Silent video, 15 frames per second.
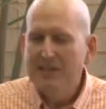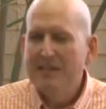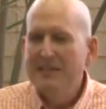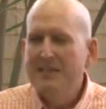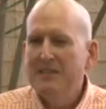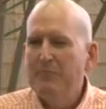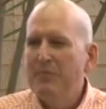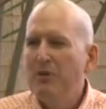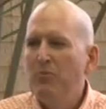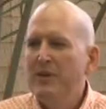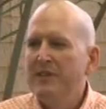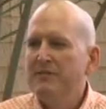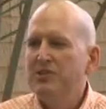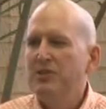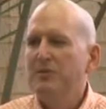selected to be
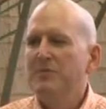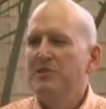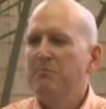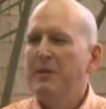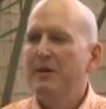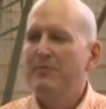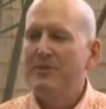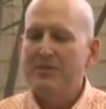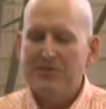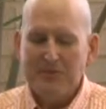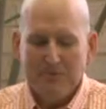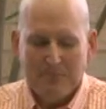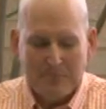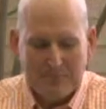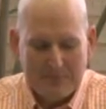one of Sherman's
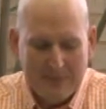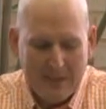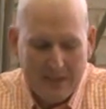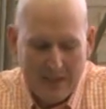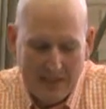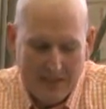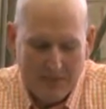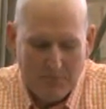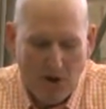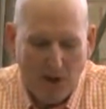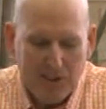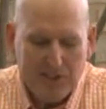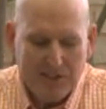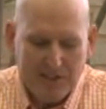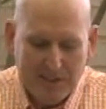bummers, the
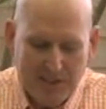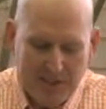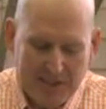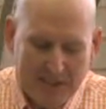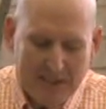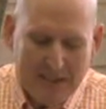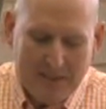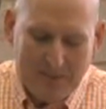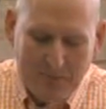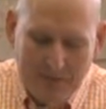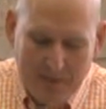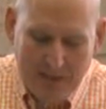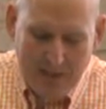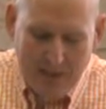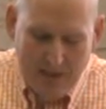March to the Sea,
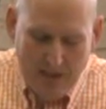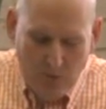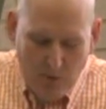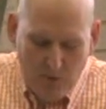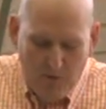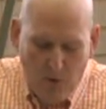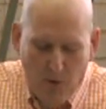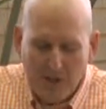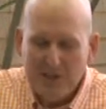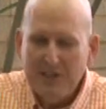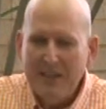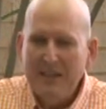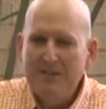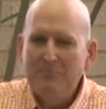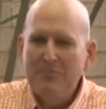where
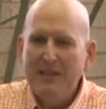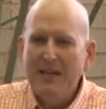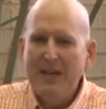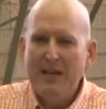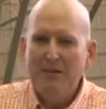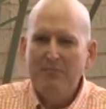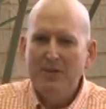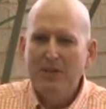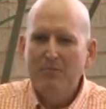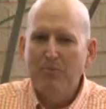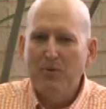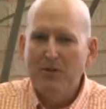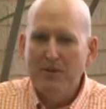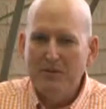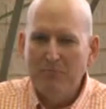foraging became
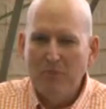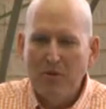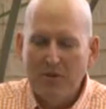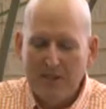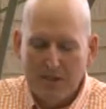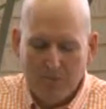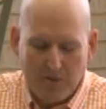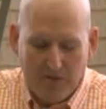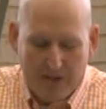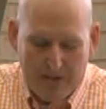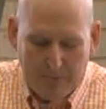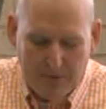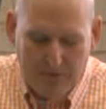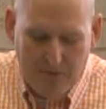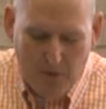more liberal
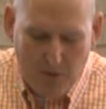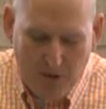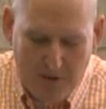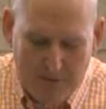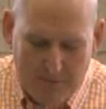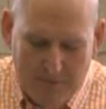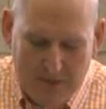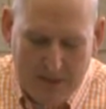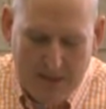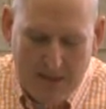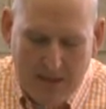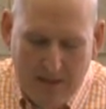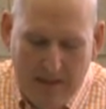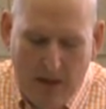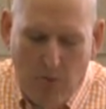than before.
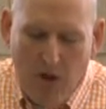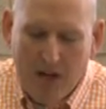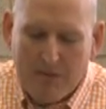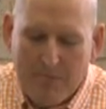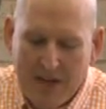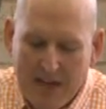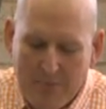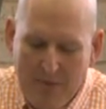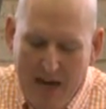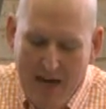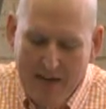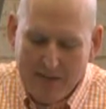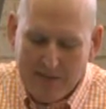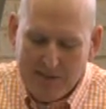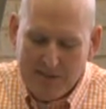They walked many
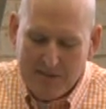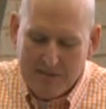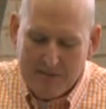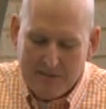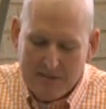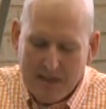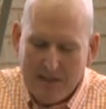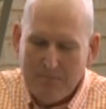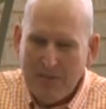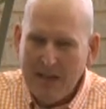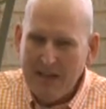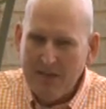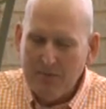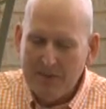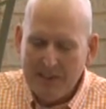miles, and
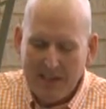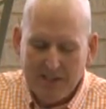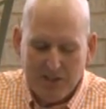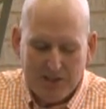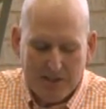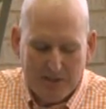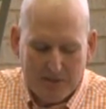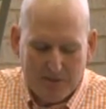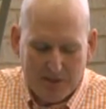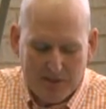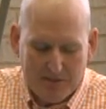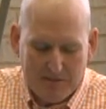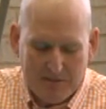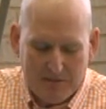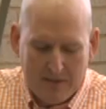many without
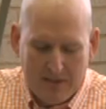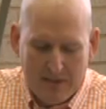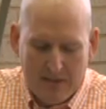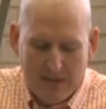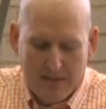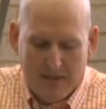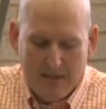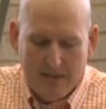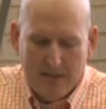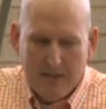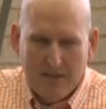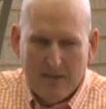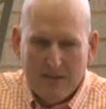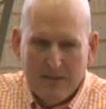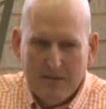shoes,
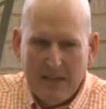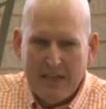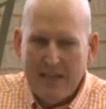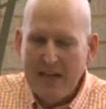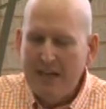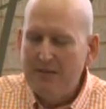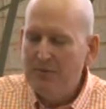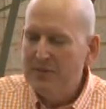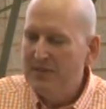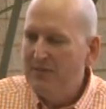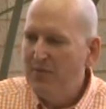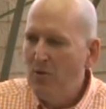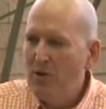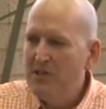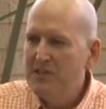and yet with the
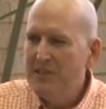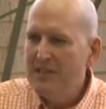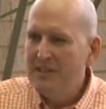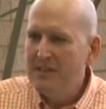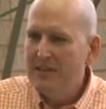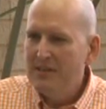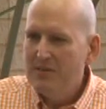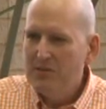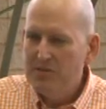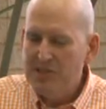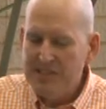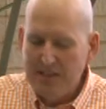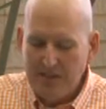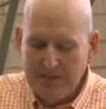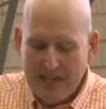foraging
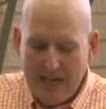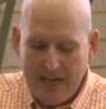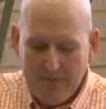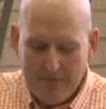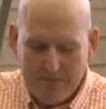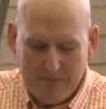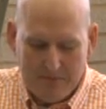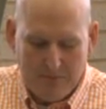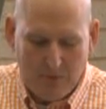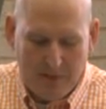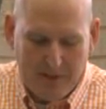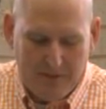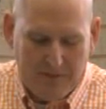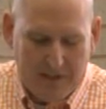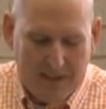still not
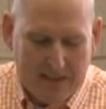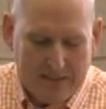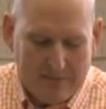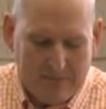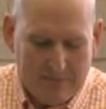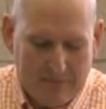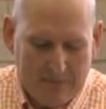well fed.